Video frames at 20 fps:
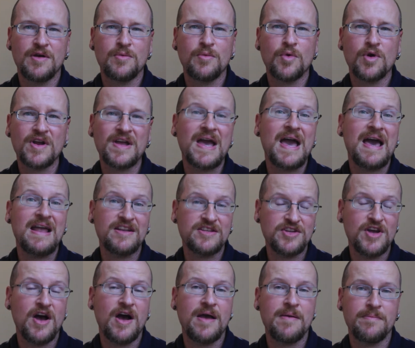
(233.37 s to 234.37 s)
work ahead of
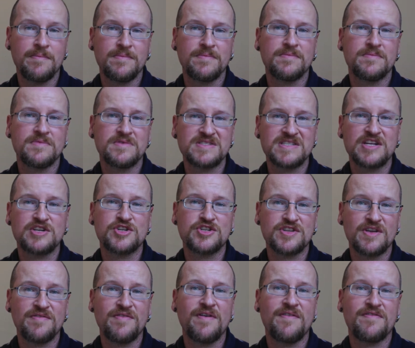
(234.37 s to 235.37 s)
time. Set
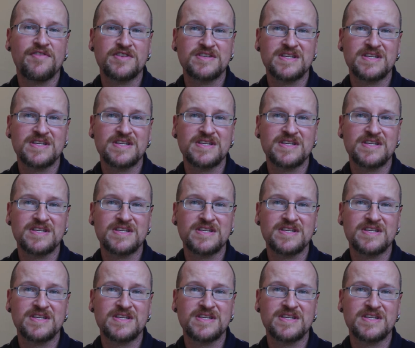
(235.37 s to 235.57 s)
yourself up for